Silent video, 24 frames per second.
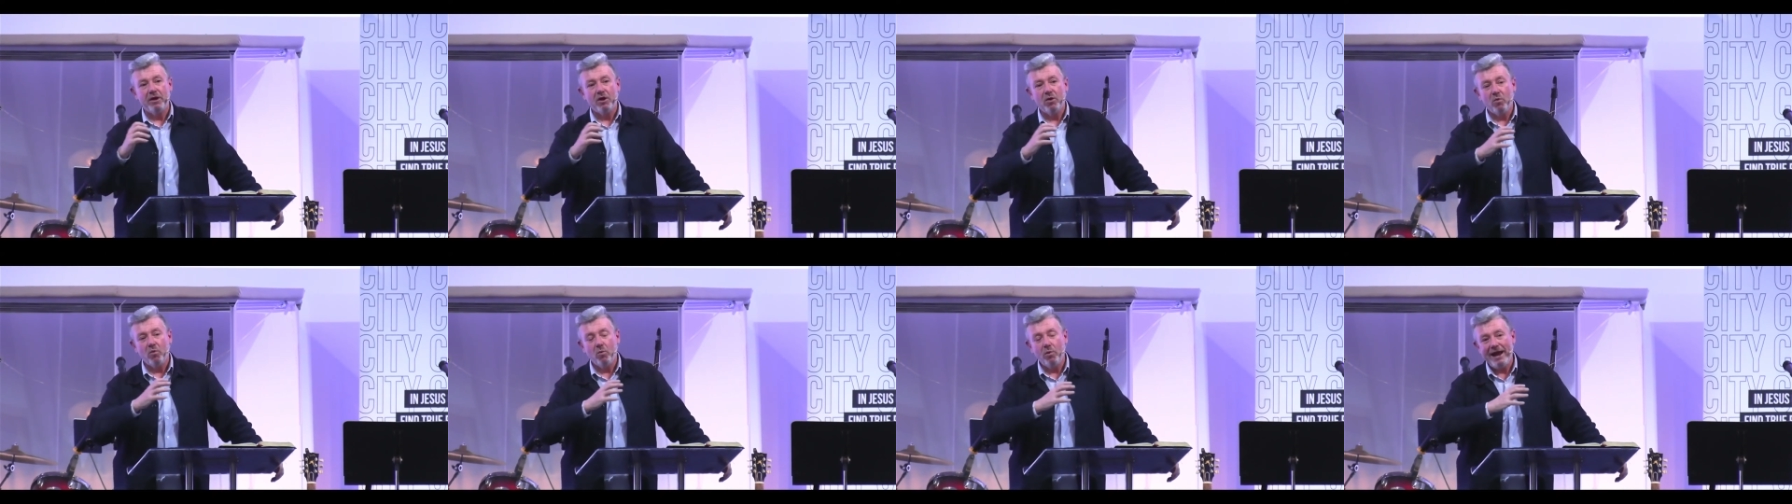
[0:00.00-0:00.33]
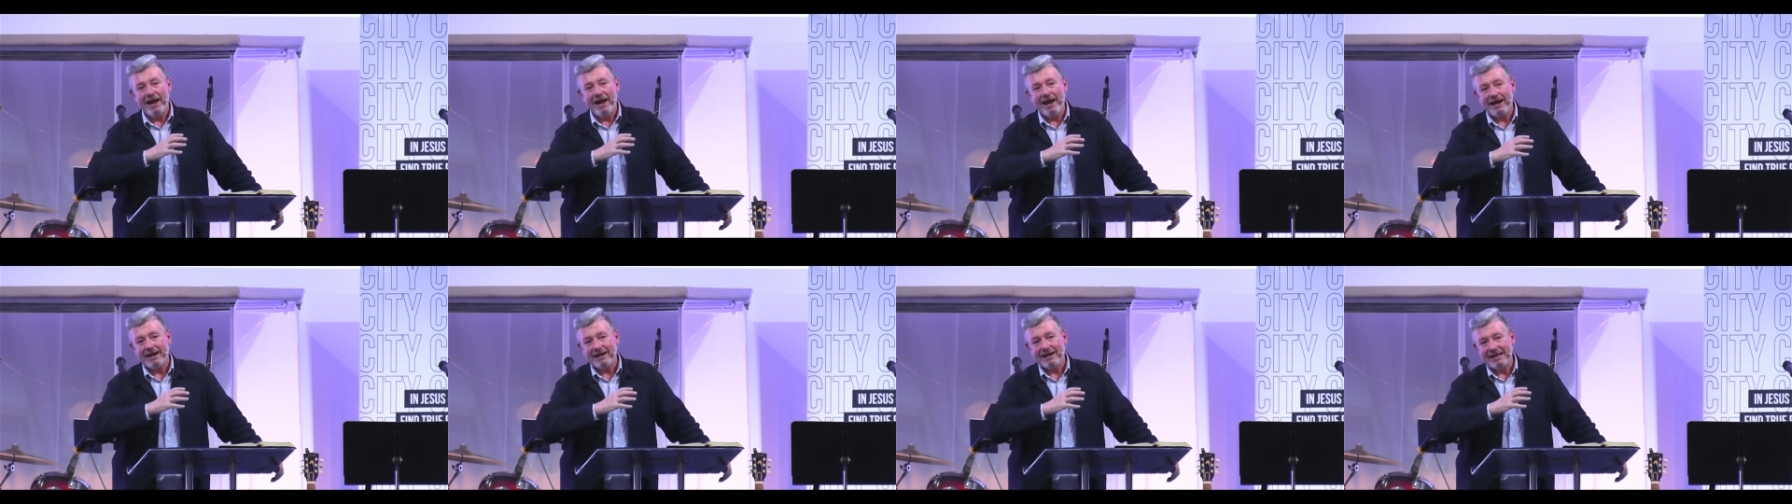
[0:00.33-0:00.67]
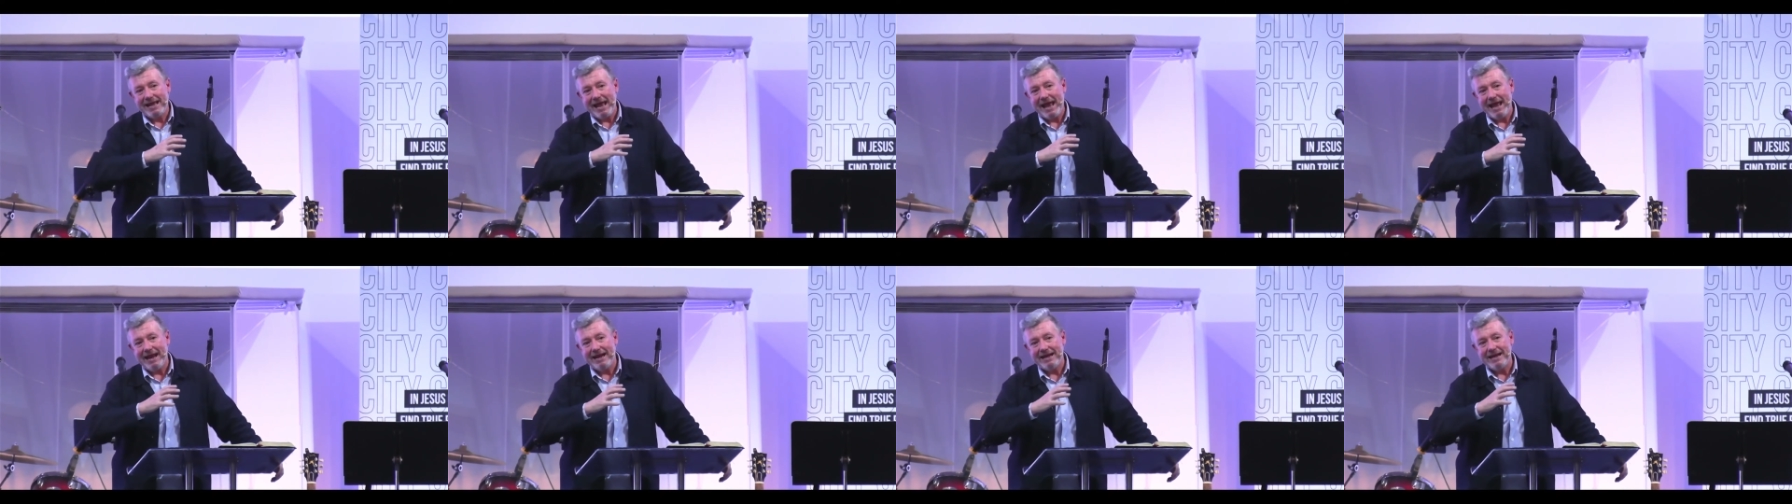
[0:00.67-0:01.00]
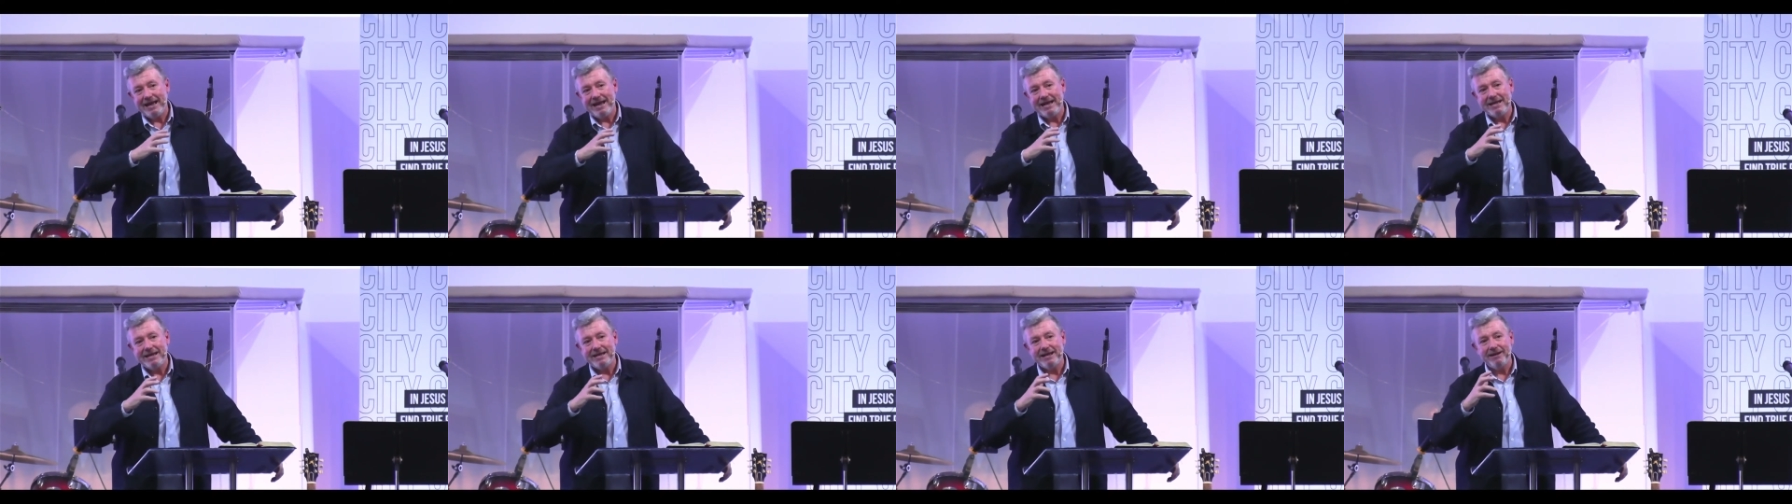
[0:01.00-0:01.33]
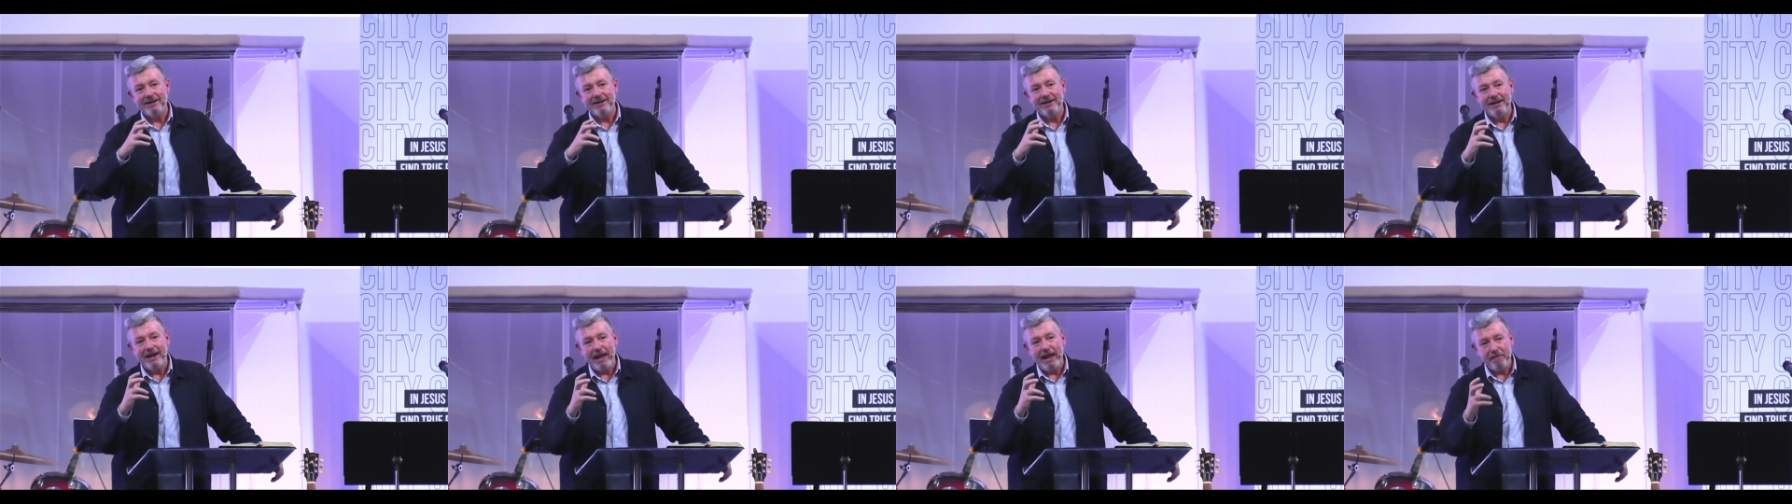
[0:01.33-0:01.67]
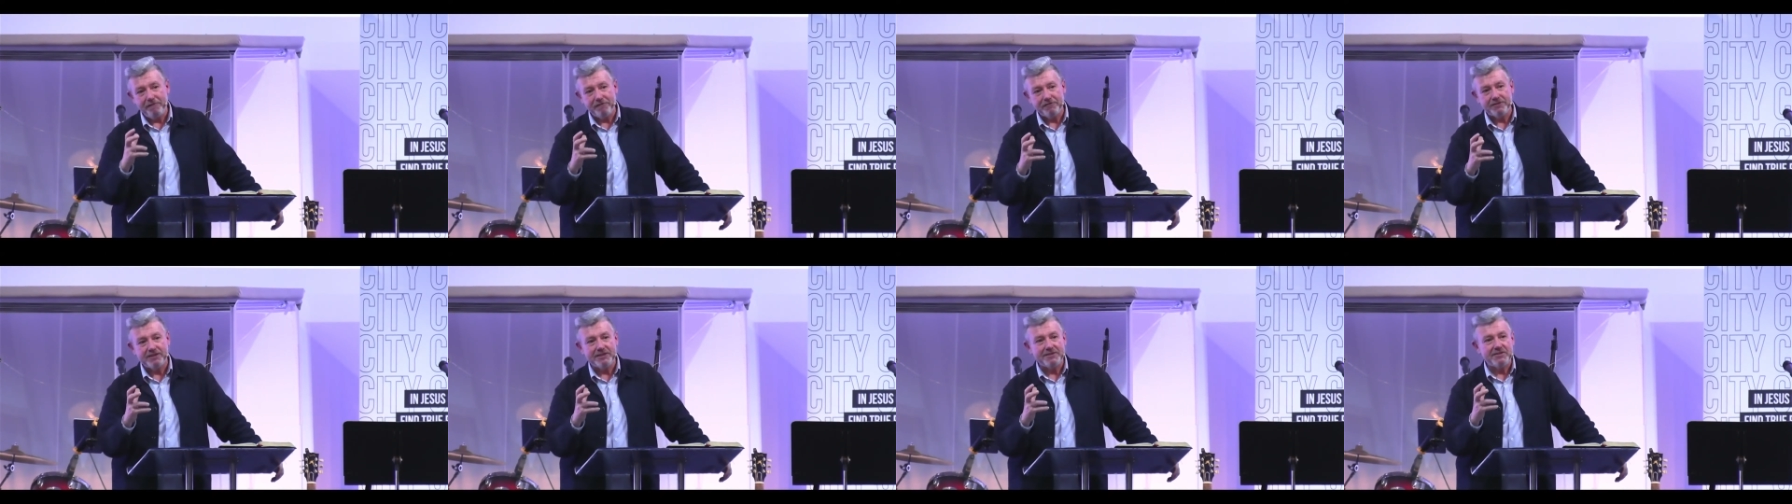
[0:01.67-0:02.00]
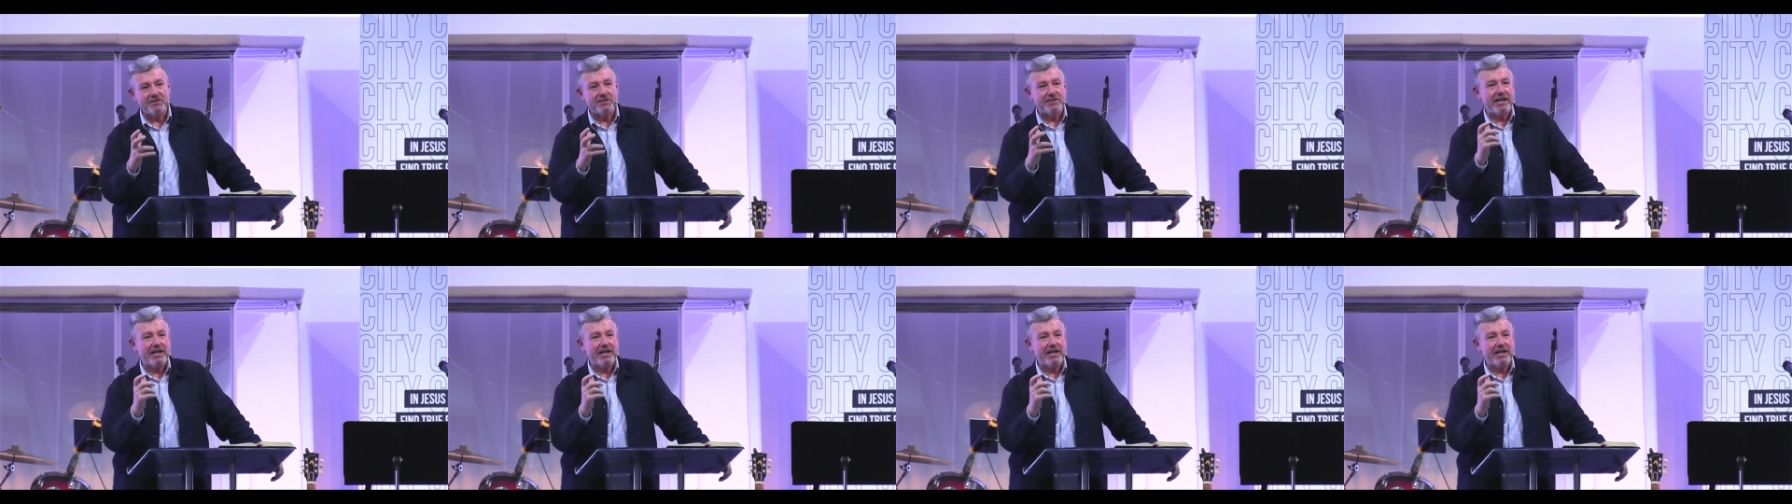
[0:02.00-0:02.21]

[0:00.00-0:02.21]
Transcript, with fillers: where Kelly left us